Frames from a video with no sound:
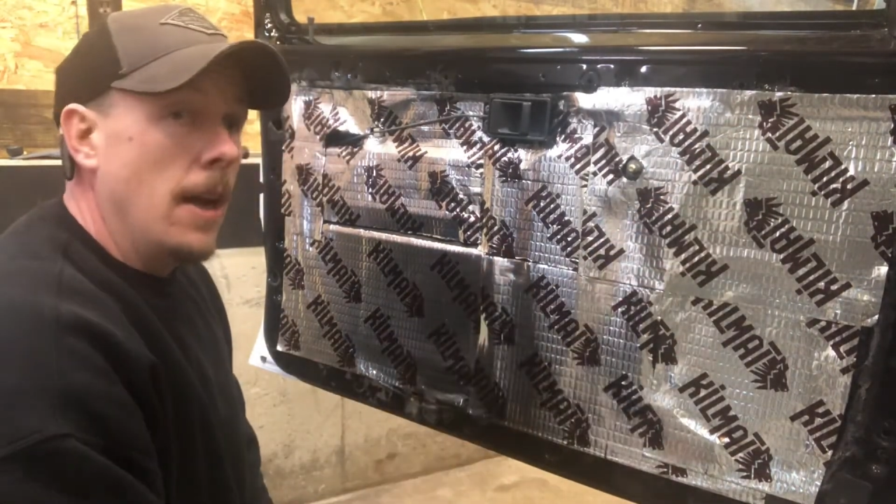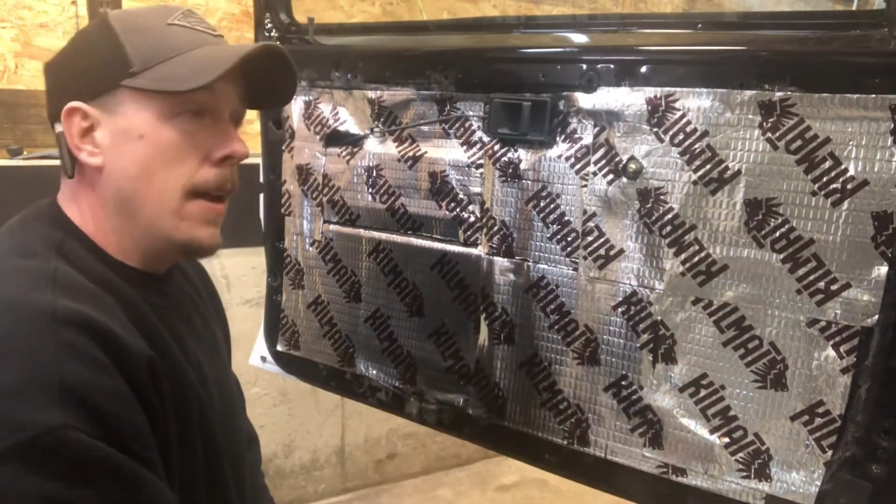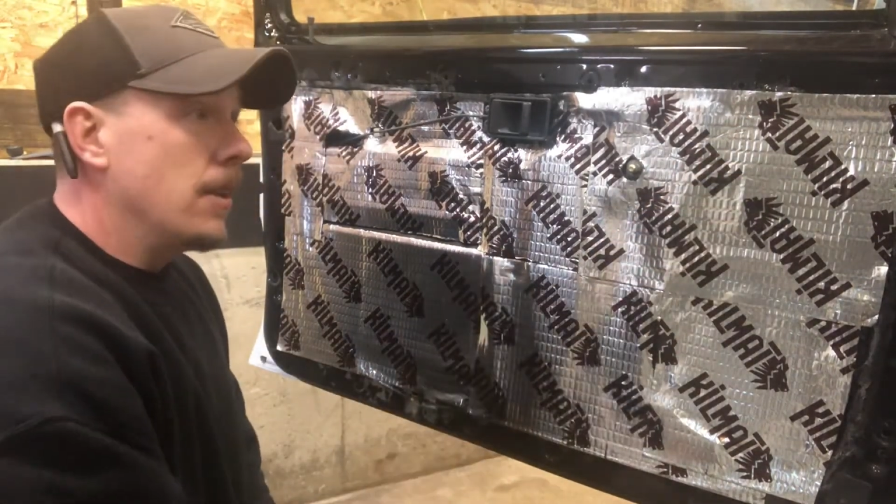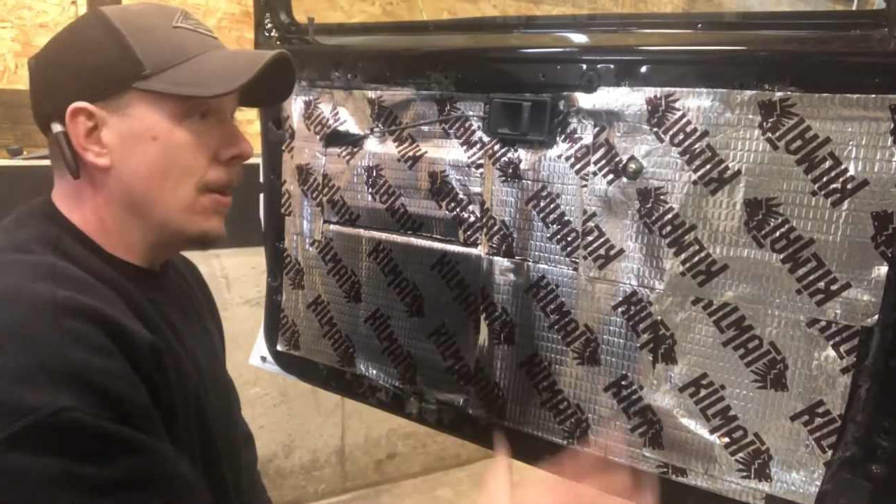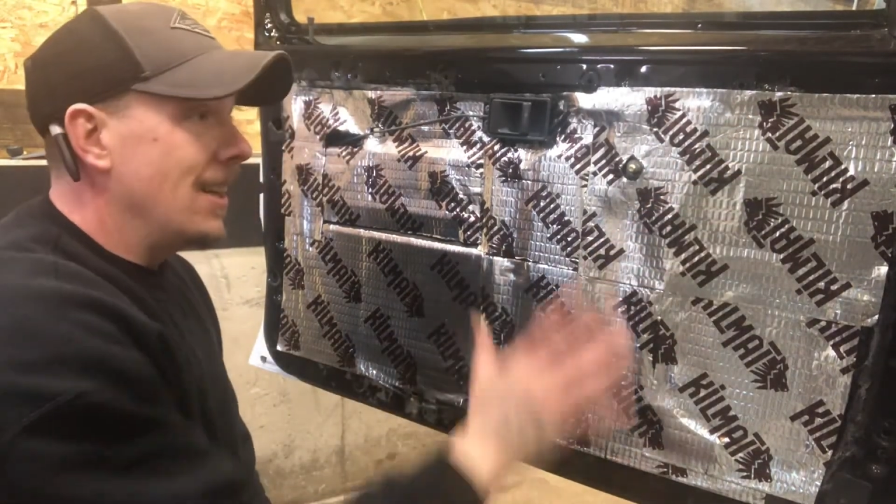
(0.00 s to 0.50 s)

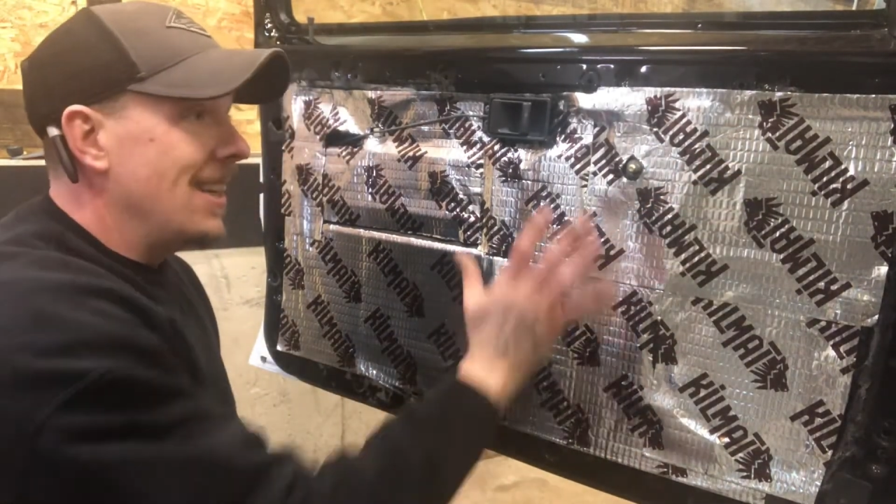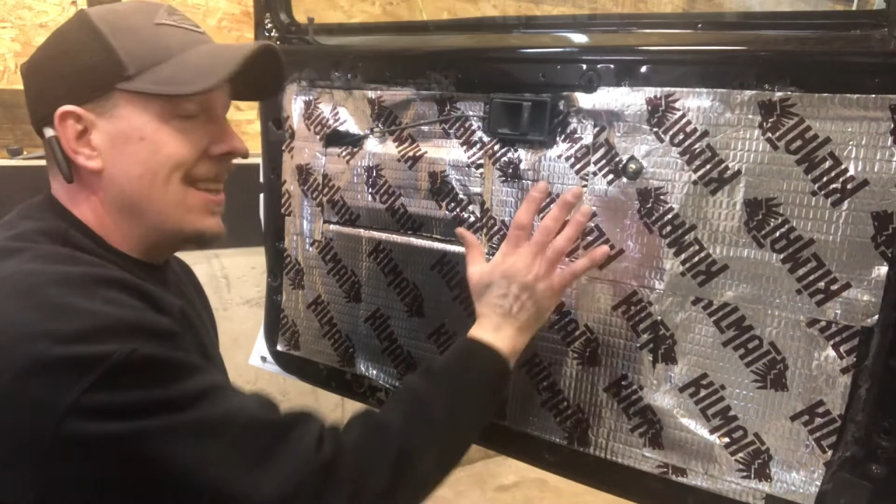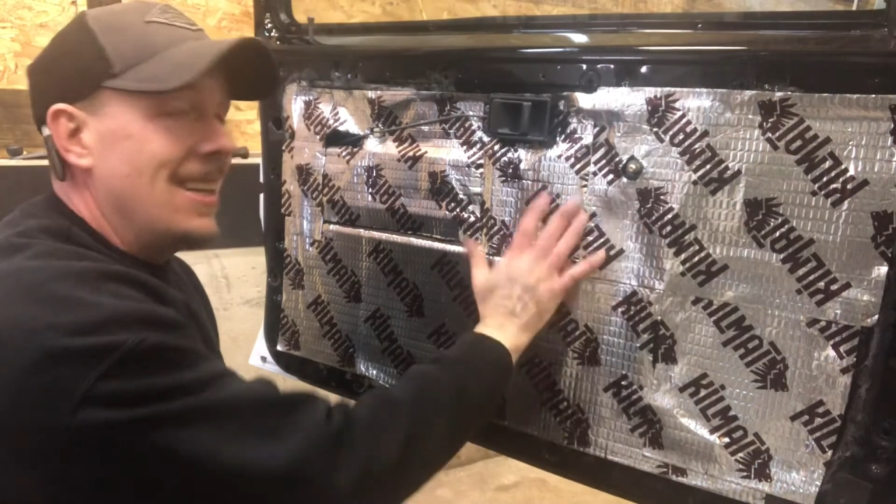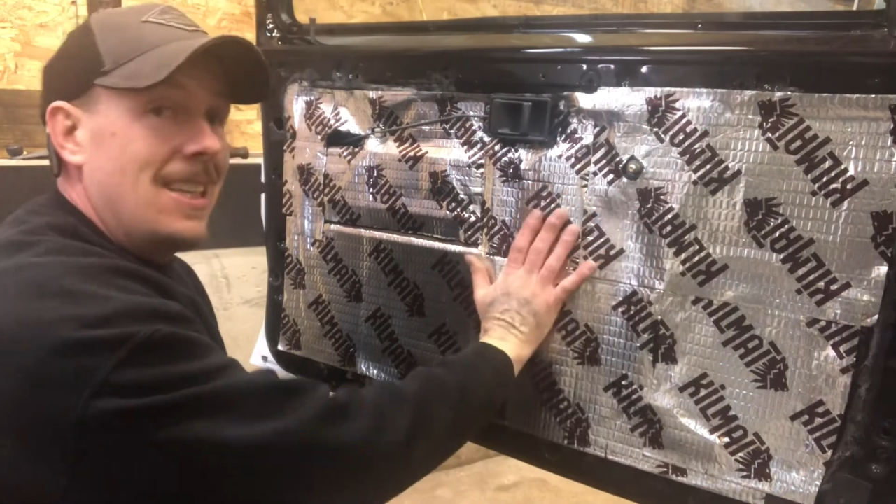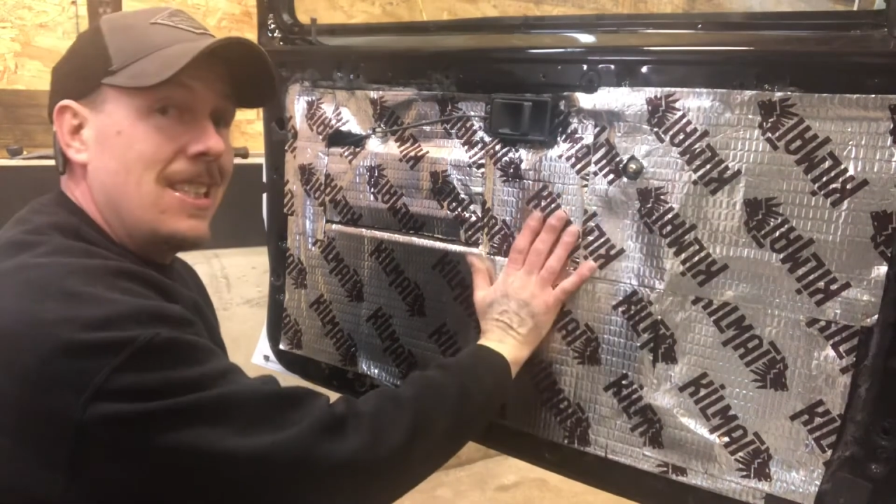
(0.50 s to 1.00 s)
So I did
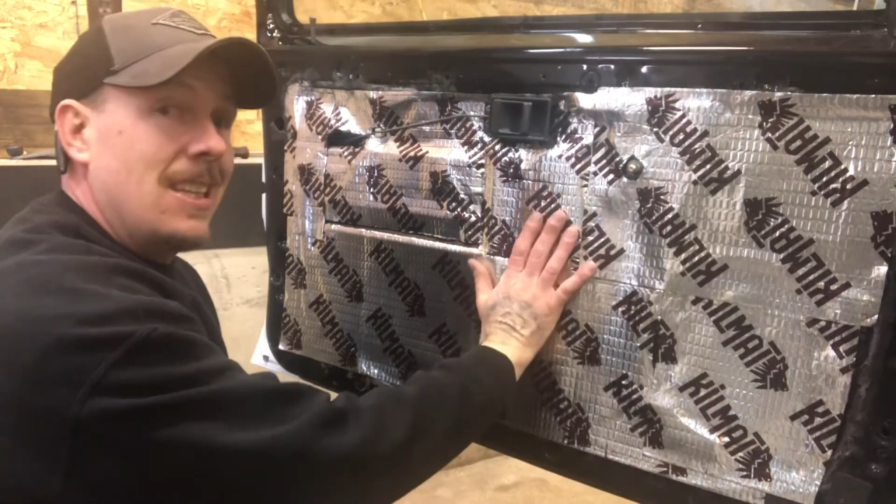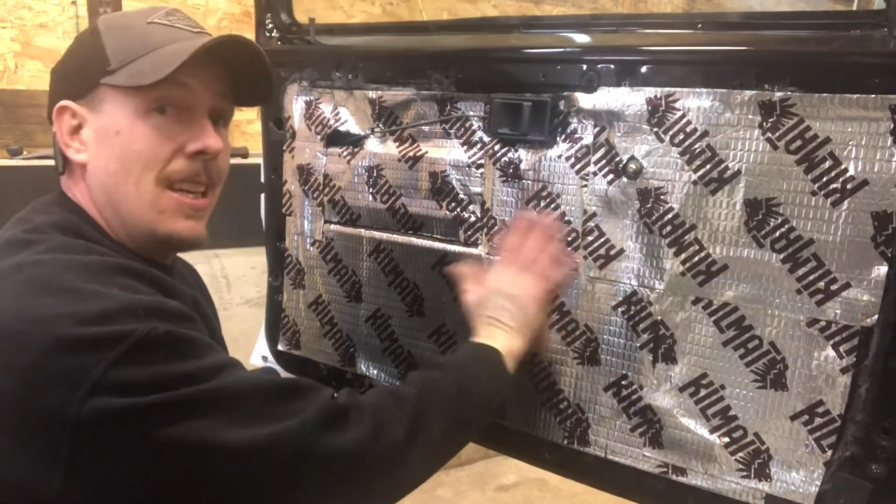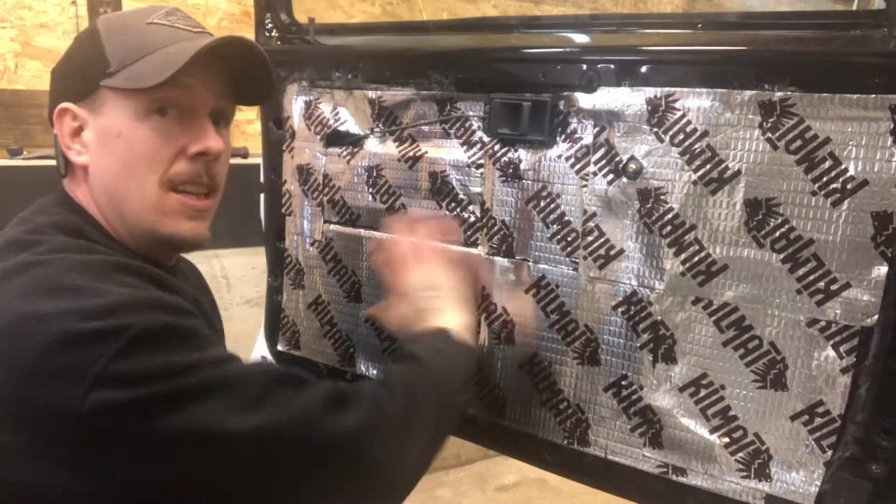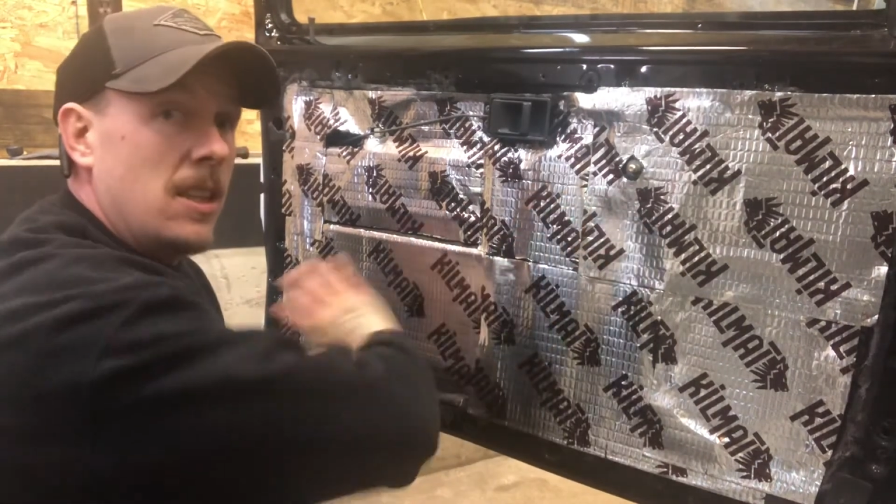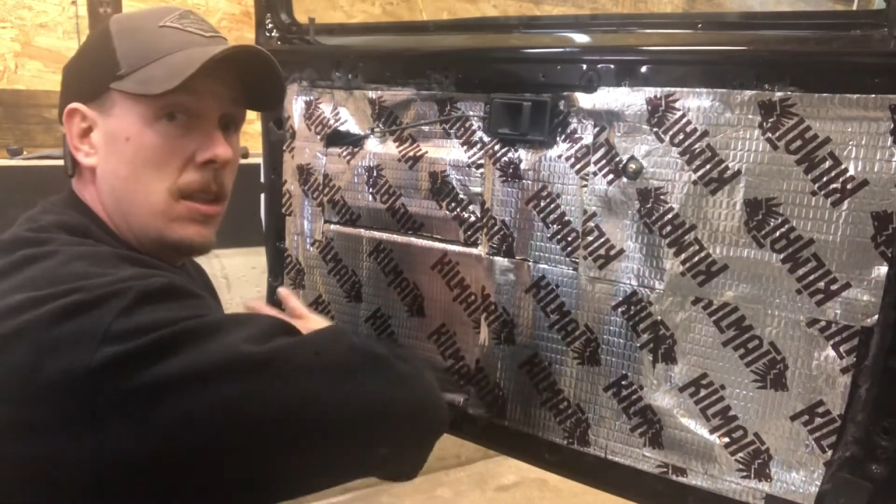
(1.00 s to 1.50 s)
this
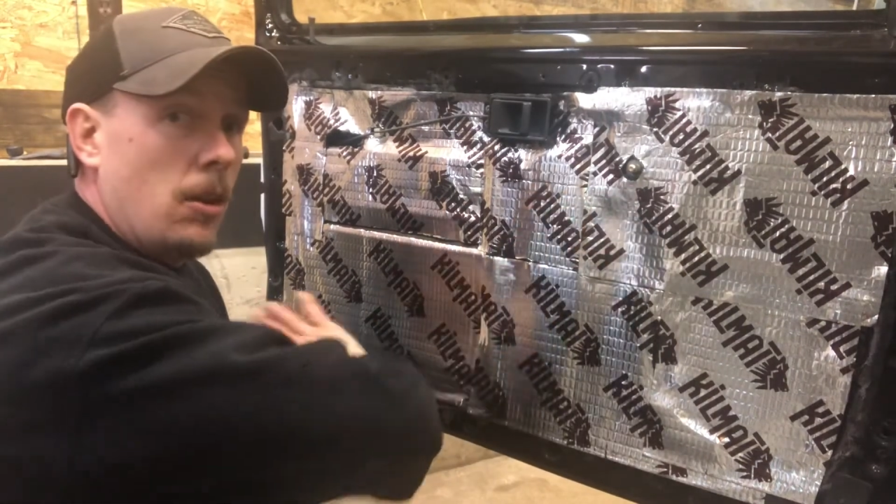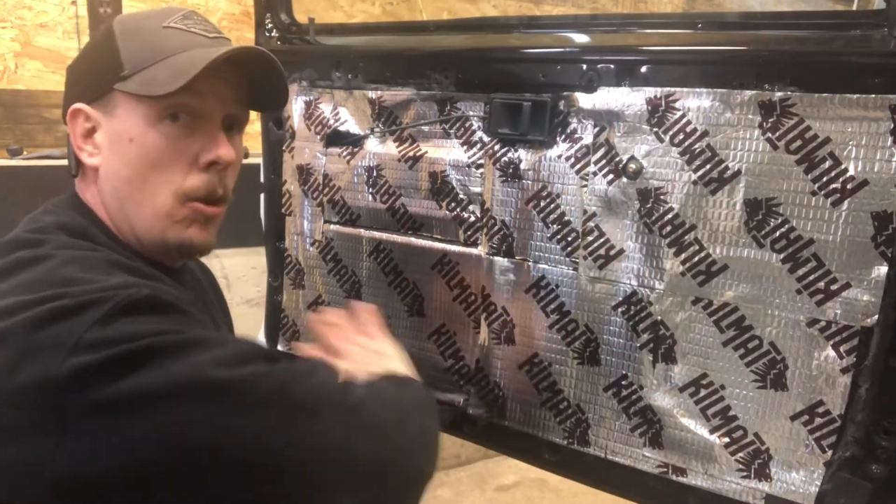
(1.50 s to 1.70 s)
to the